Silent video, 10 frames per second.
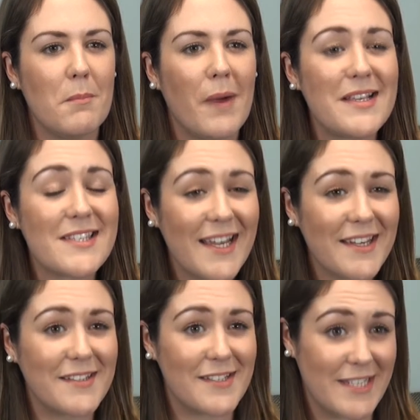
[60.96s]
My
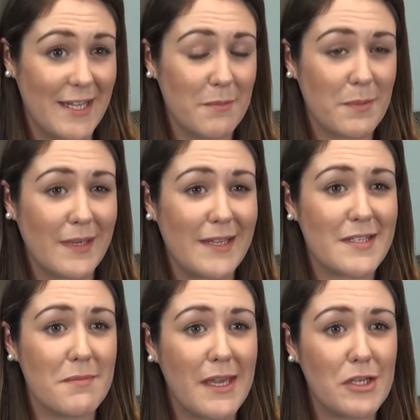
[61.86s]
second tip is
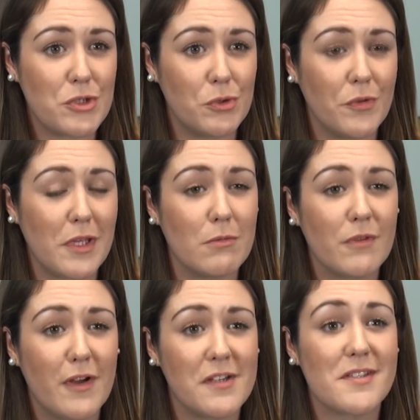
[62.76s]
to make sure that you
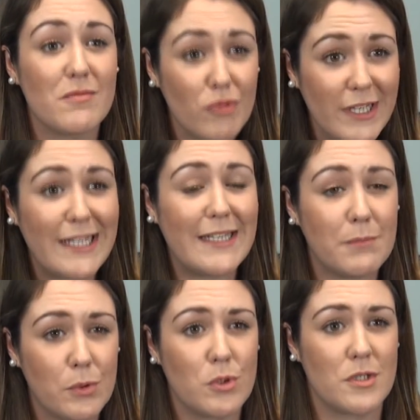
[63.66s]
refer to some really
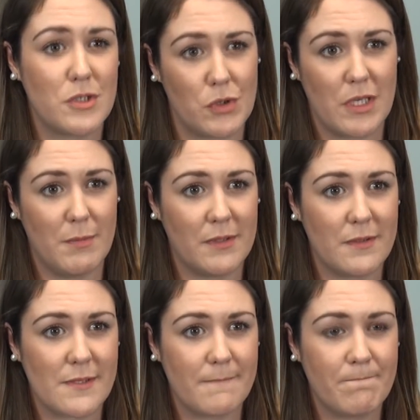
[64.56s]
important
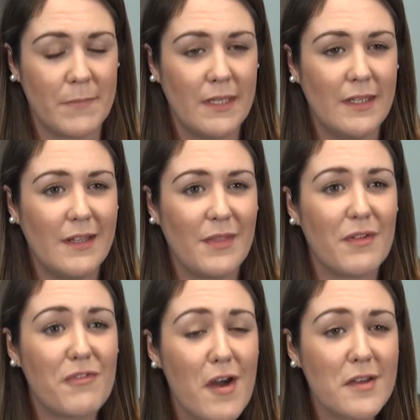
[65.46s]
documents.
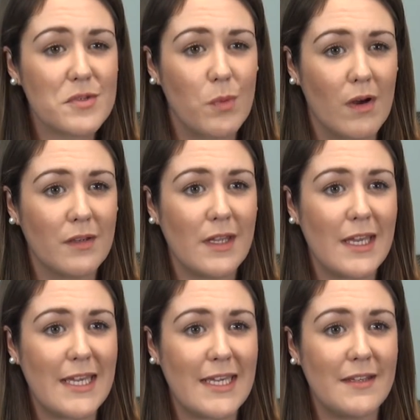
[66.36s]
The first one
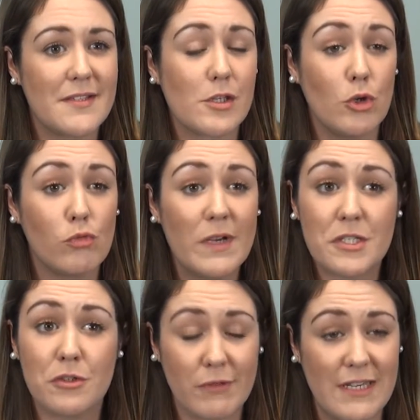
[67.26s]
is your
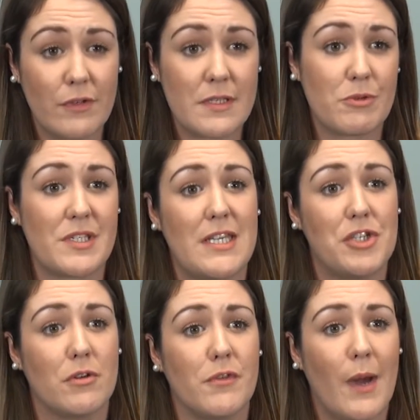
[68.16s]
written grievance
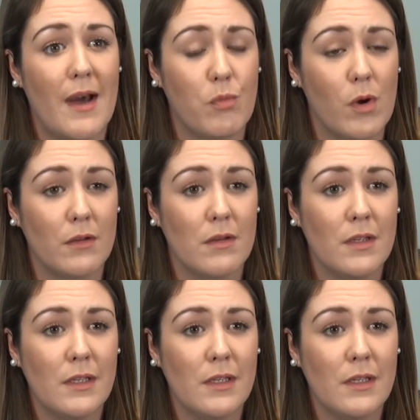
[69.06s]
procedure if you have one.